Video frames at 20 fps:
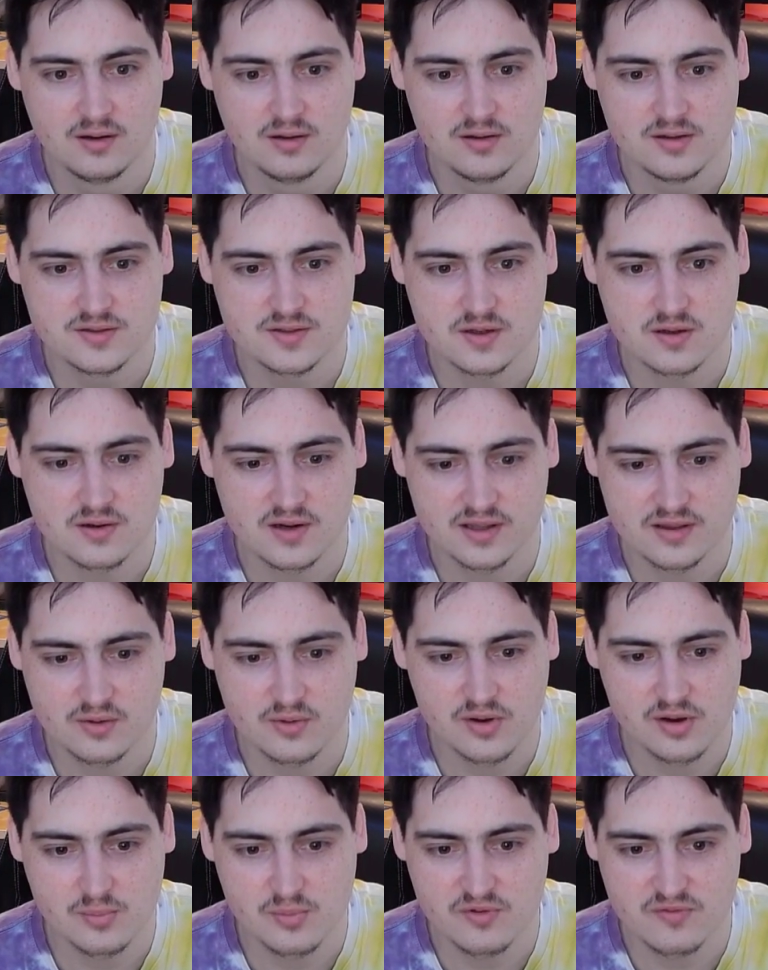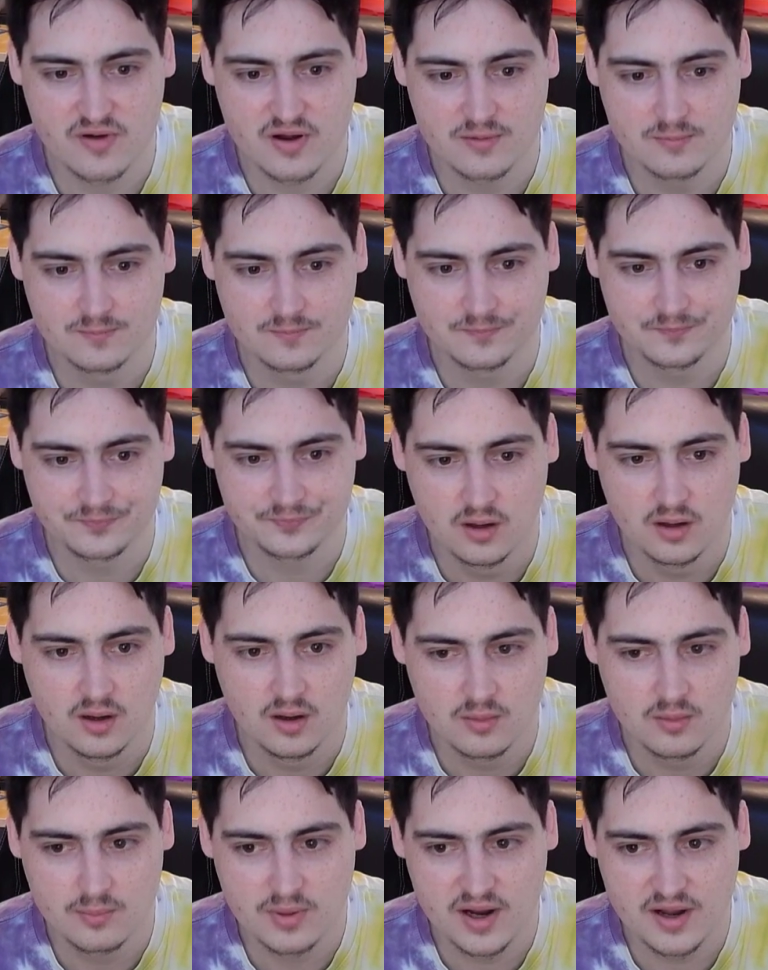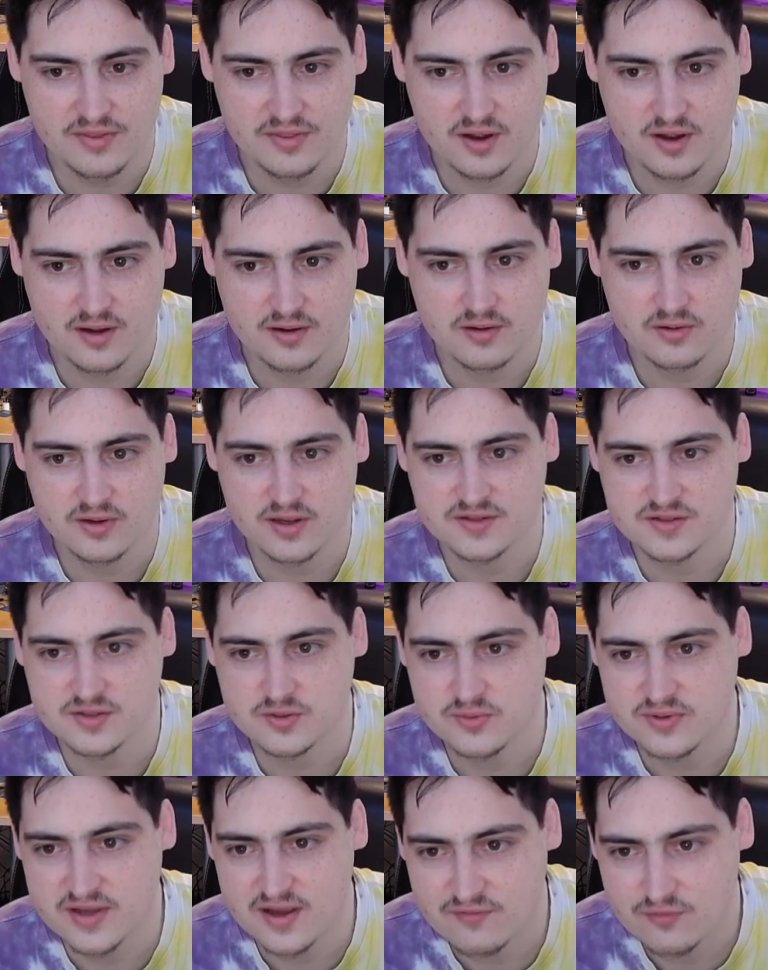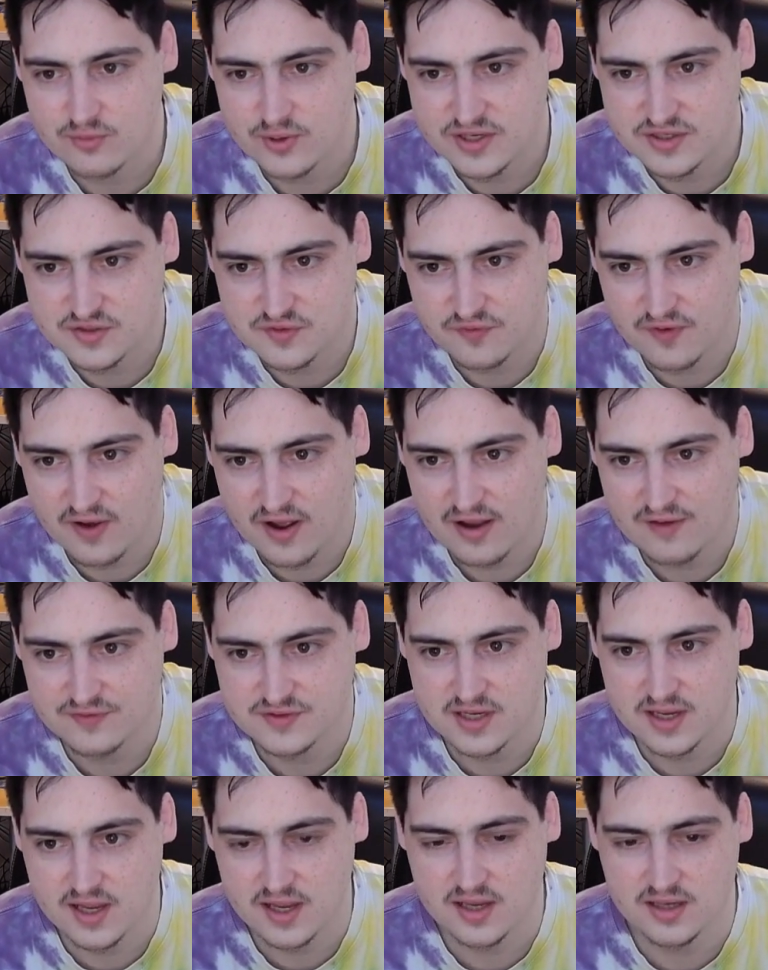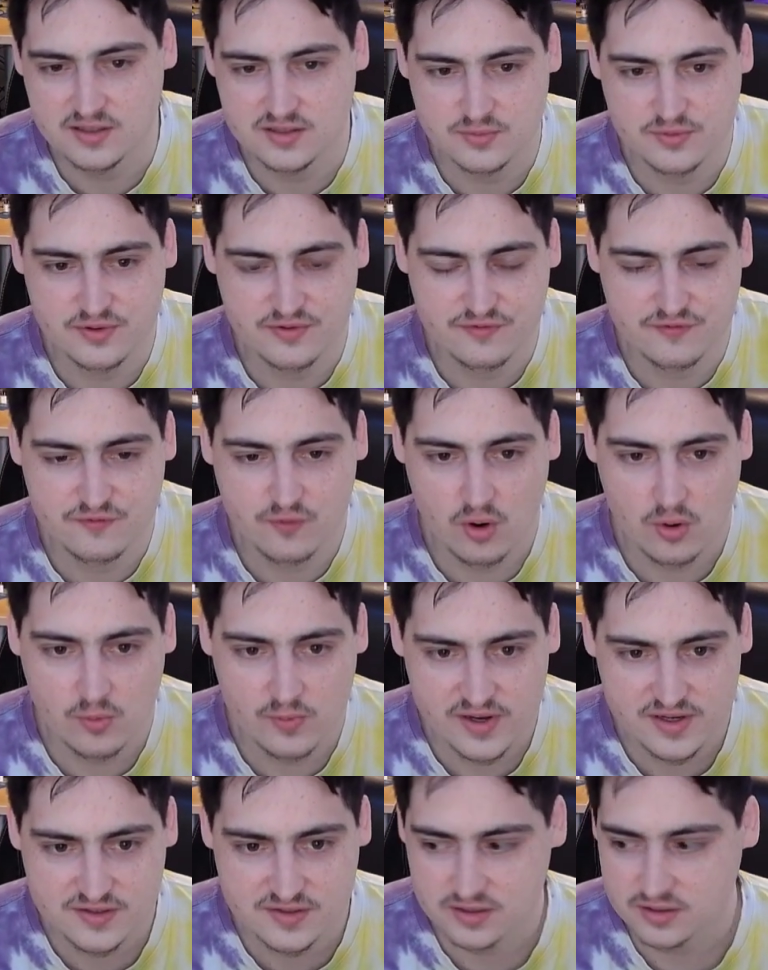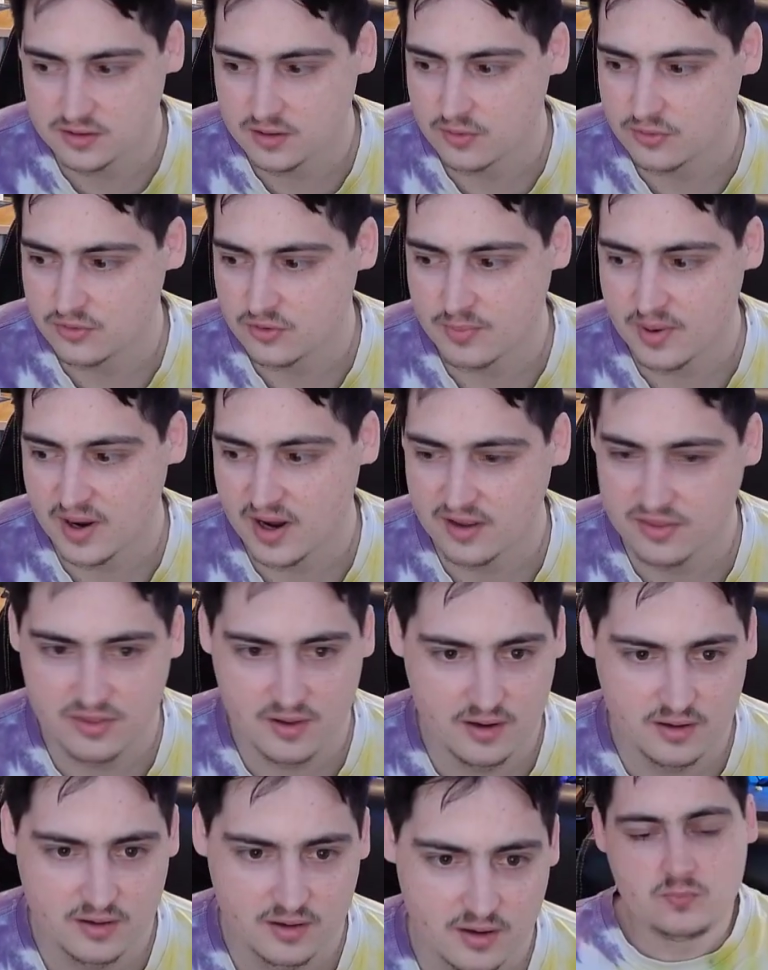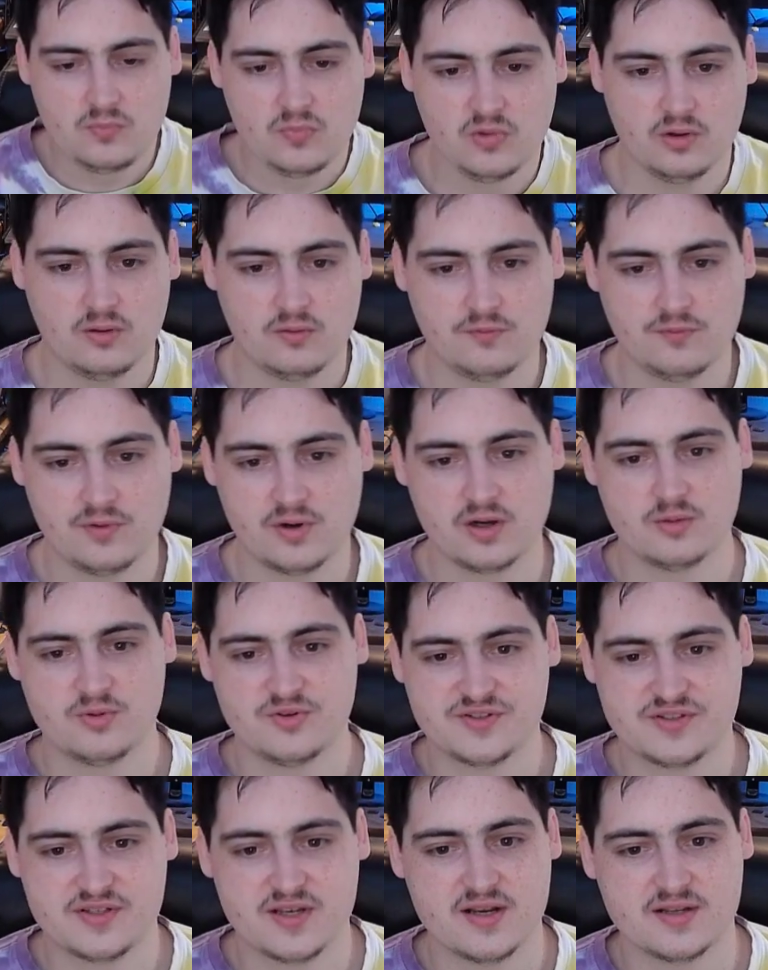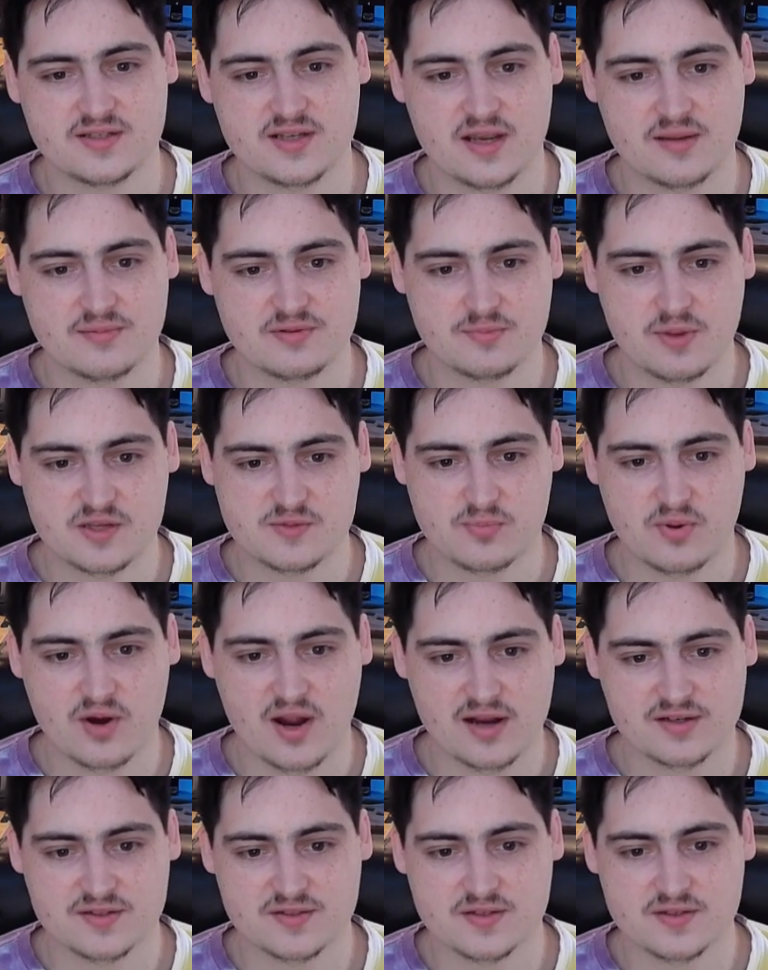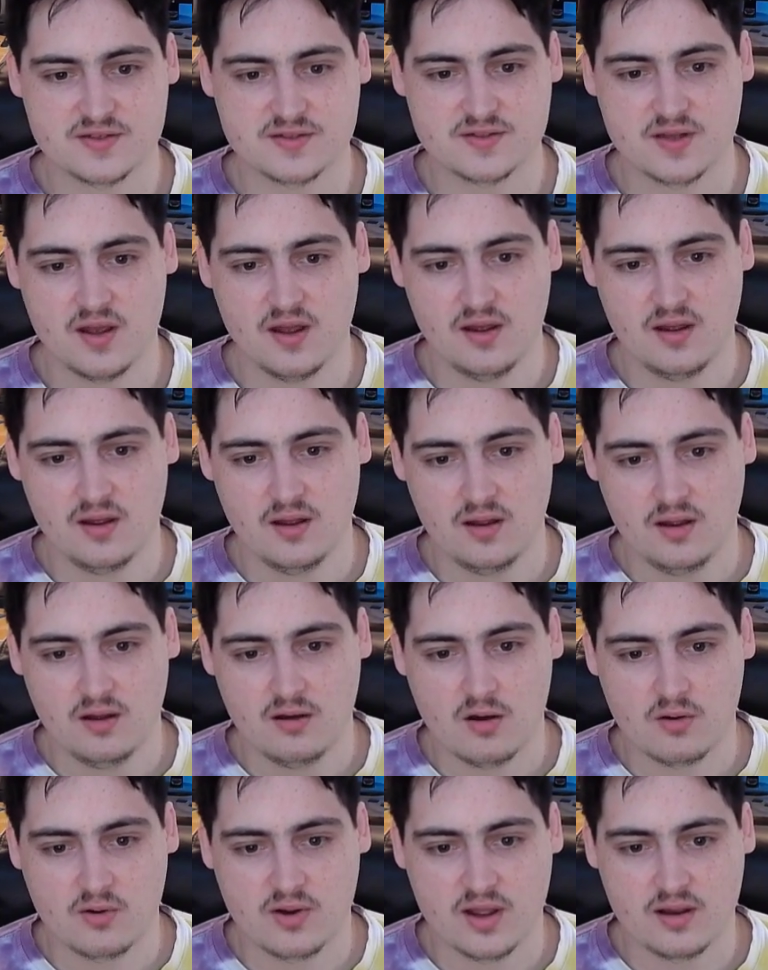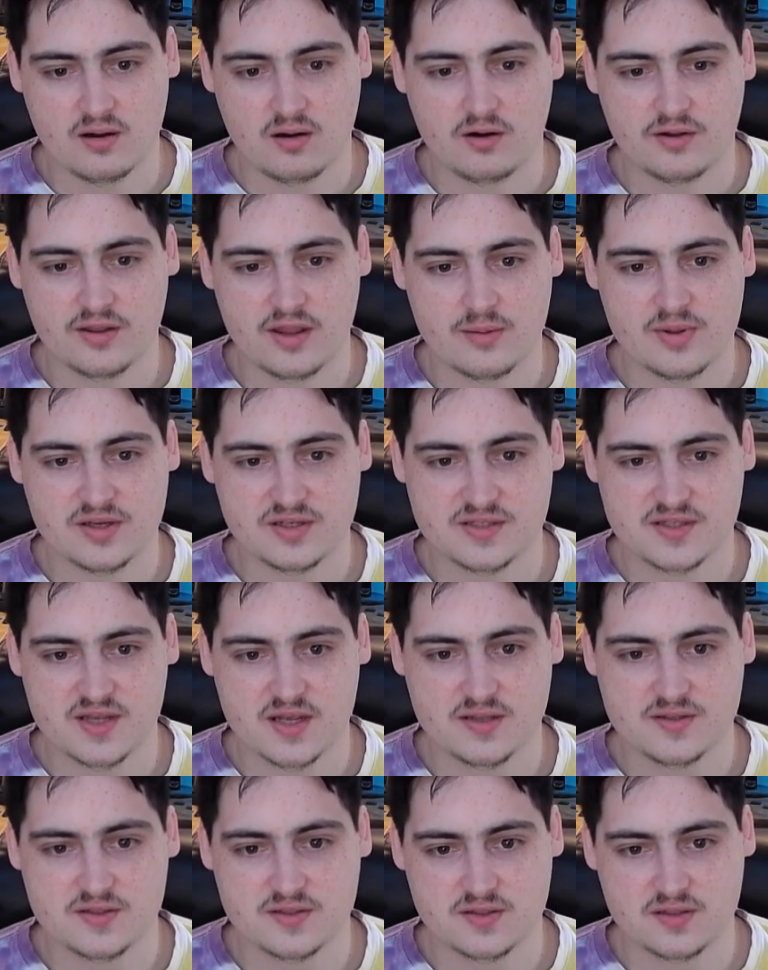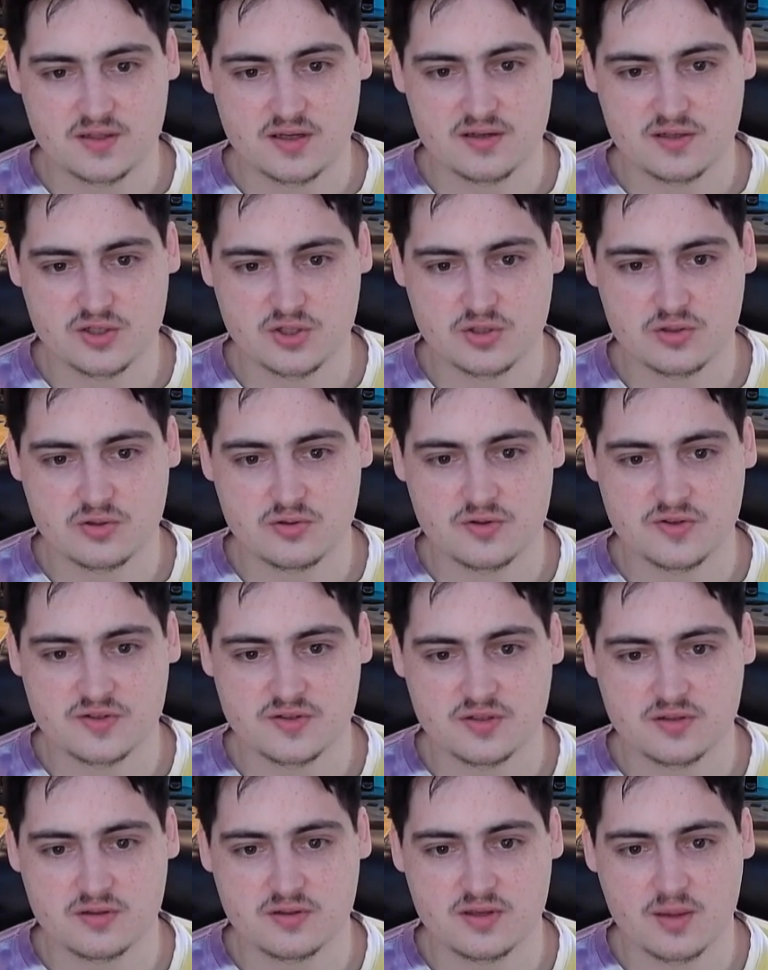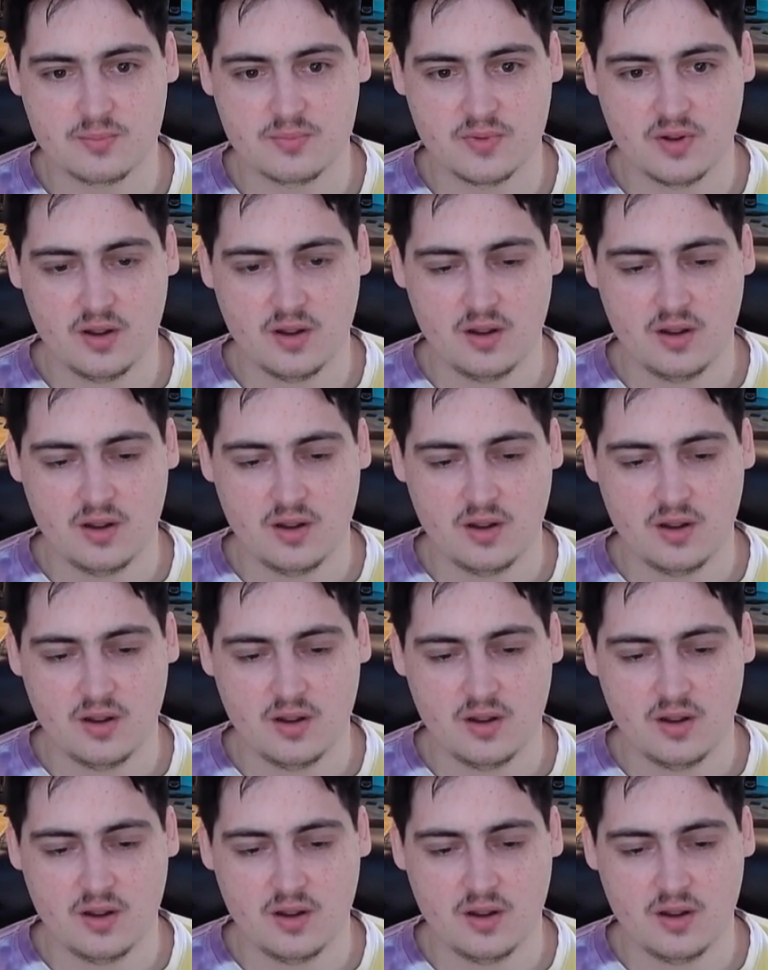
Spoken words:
So I think we can move on. Python. Okay, so we have weeks 5 to 8. We have 4 weeks to go through Python. Variables, data types, best practices. Okay, all that makes sense. Conditionals, yep.